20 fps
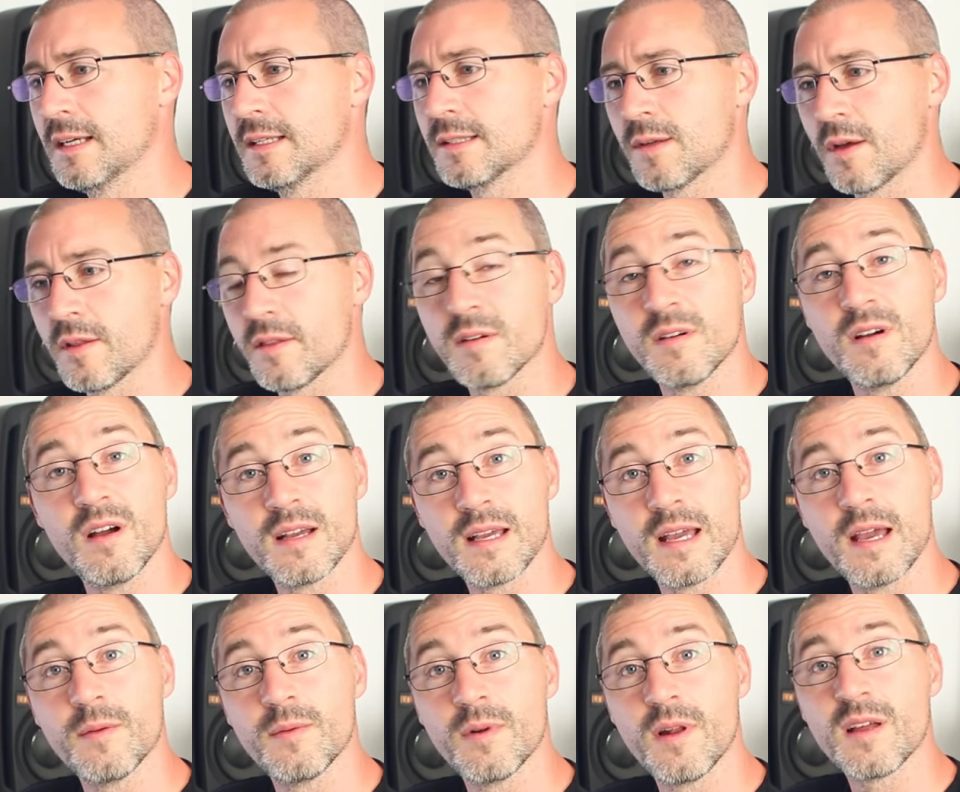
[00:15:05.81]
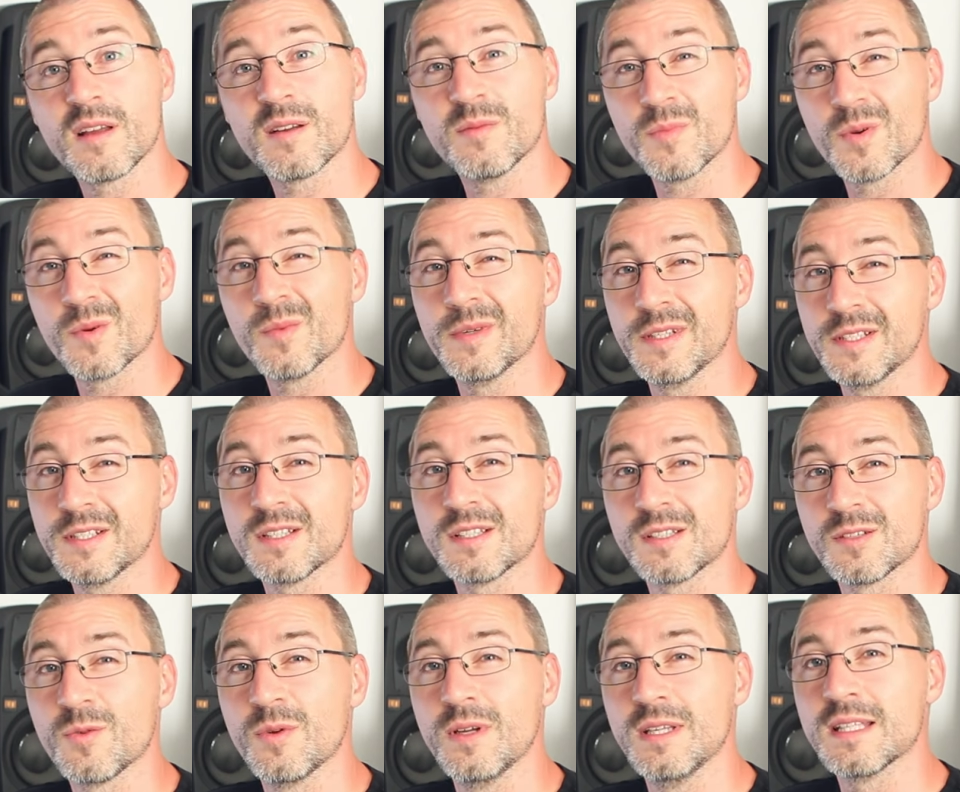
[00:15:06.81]
So I thought, okay, well, I can probably
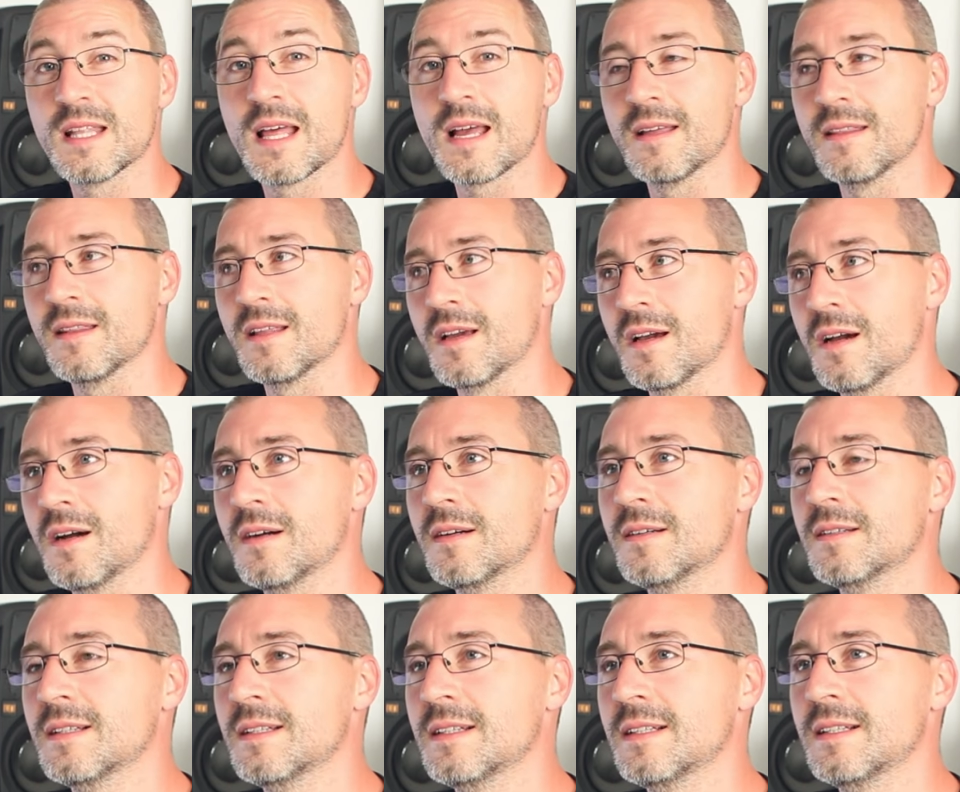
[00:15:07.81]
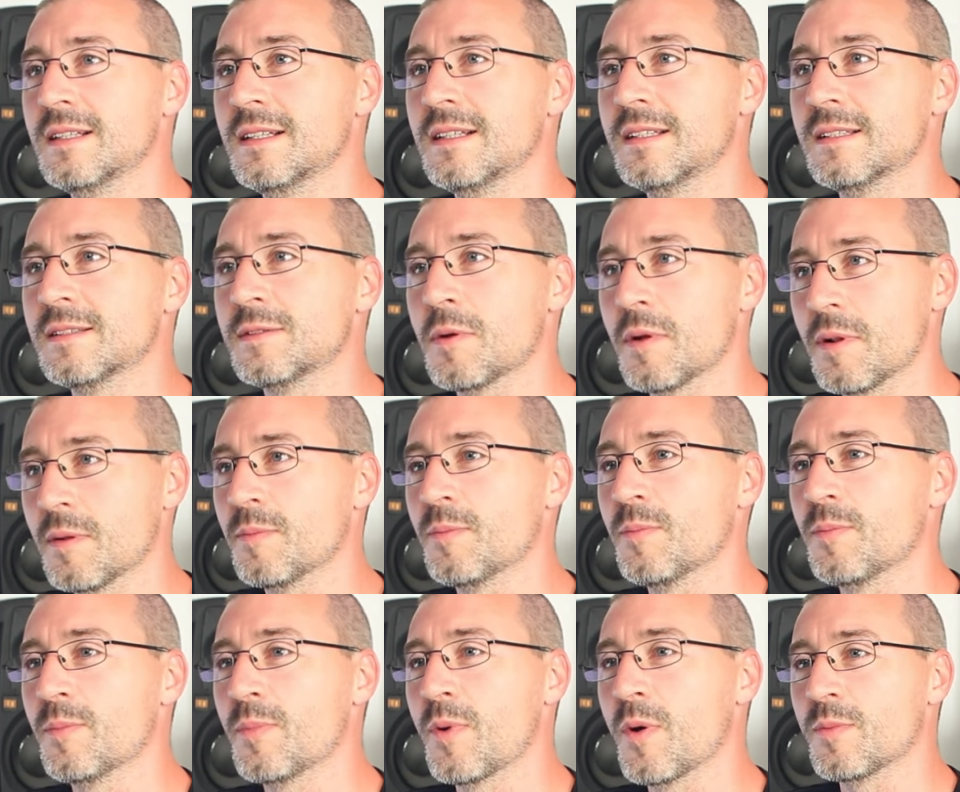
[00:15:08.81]
just squeeze that in the car. So I'll
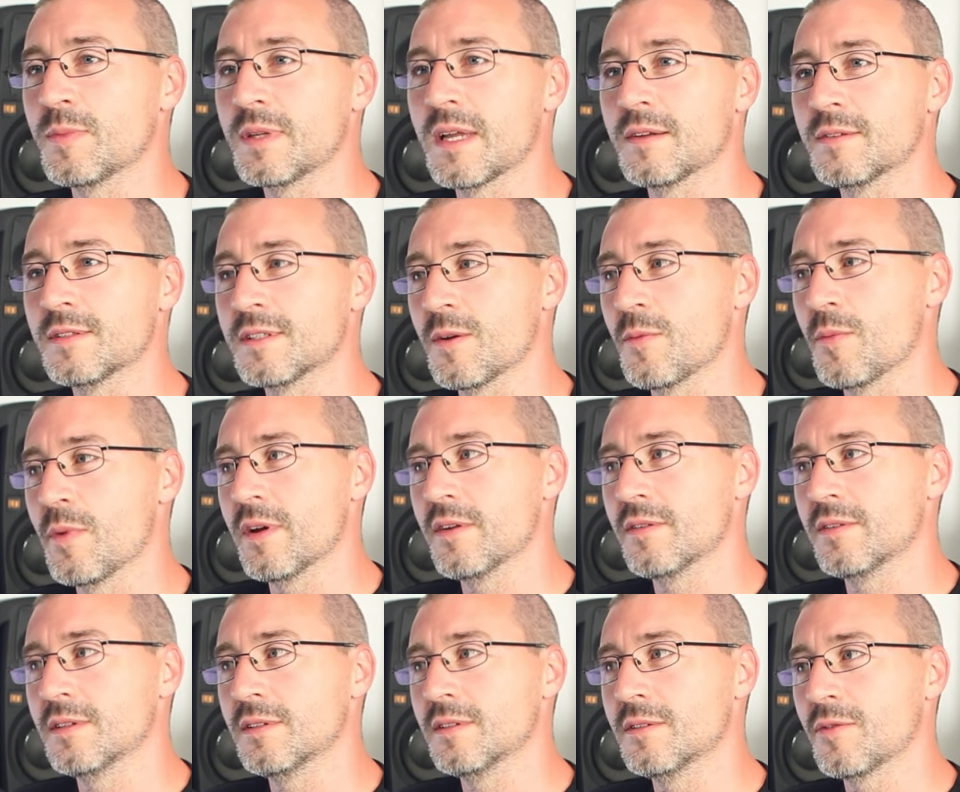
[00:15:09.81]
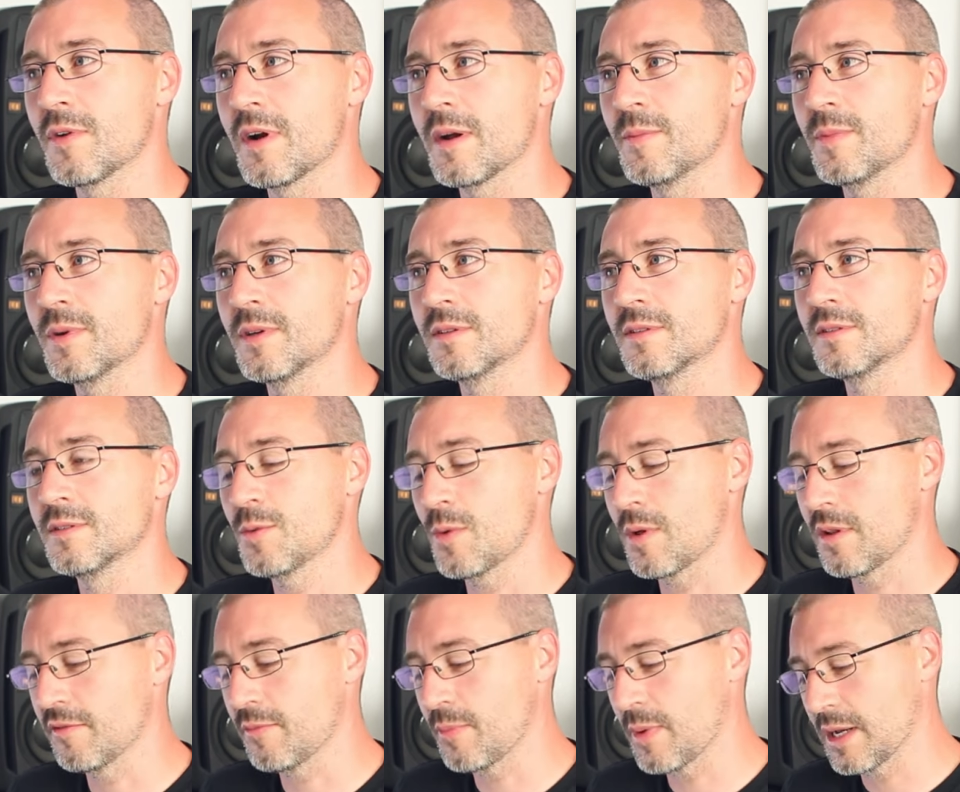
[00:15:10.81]
pop down somewhere and grab
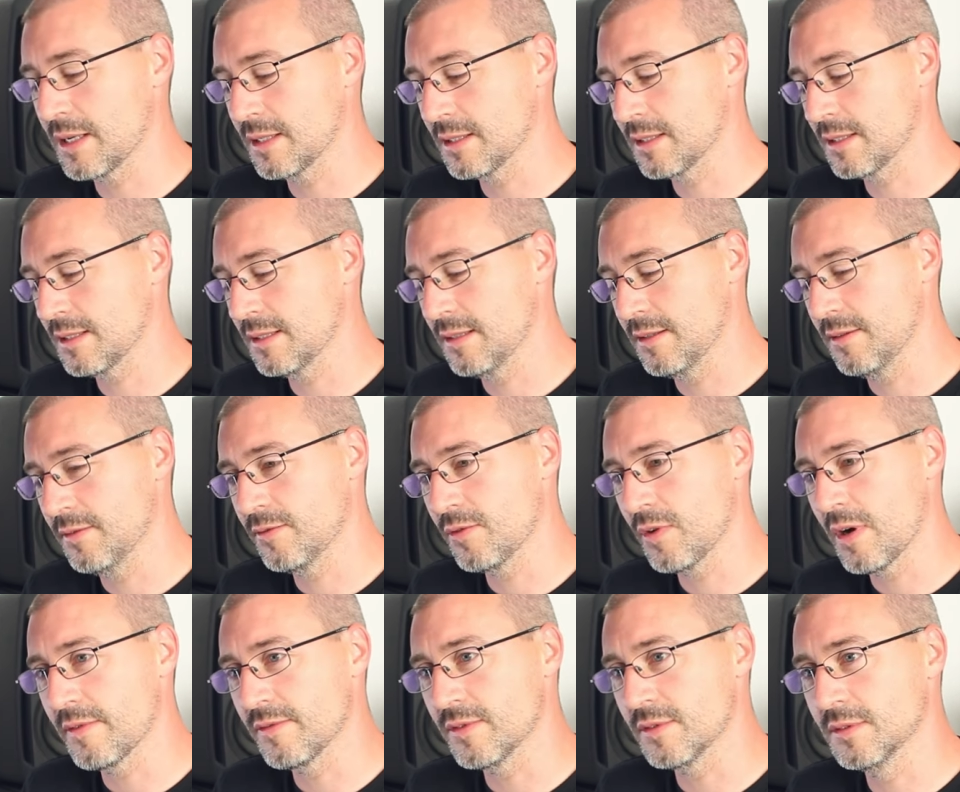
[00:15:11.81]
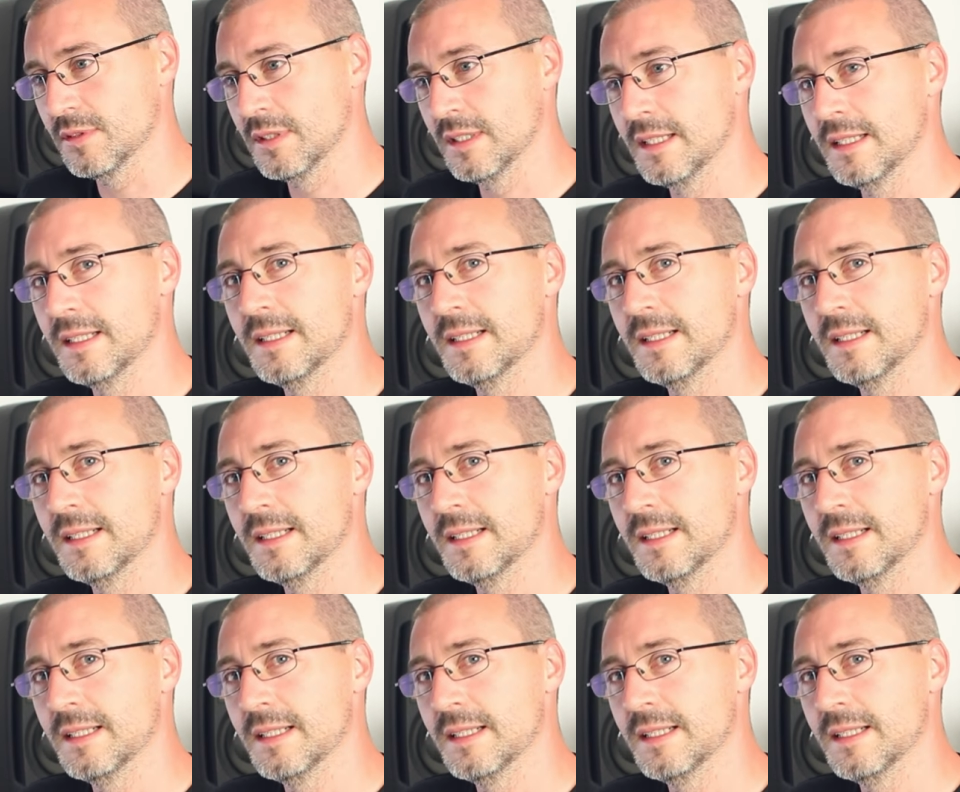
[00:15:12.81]
12 bags of gravel.